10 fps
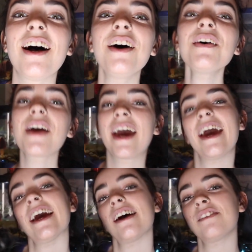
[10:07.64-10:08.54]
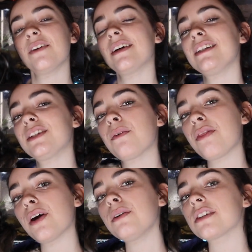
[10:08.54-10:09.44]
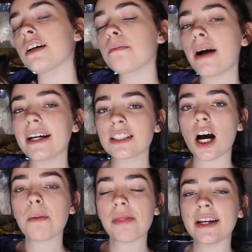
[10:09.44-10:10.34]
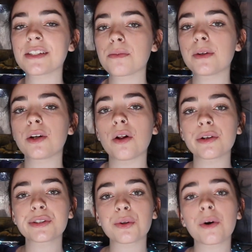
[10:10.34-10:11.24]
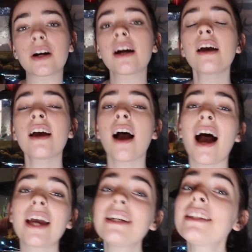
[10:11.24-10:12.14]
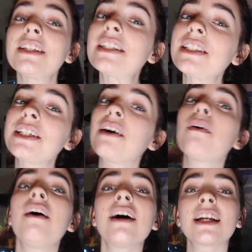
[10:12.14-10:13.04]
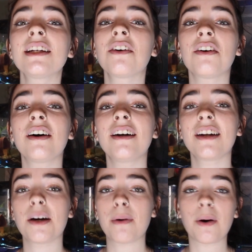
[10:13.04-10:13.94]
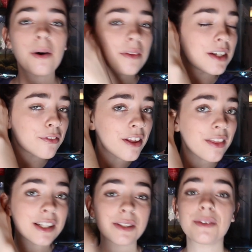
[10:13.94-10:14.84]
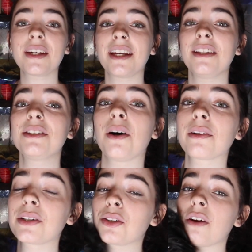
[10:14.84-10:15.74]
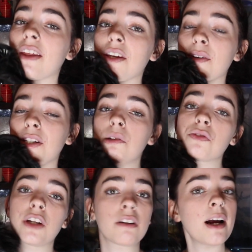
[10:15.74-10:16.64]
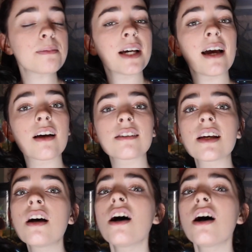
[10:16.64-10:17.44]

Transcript: Okay everyone, so those are my top things from the dollar store. I could literally go on and on about all the different things you can get at the dollar store that you can use for your reptiles.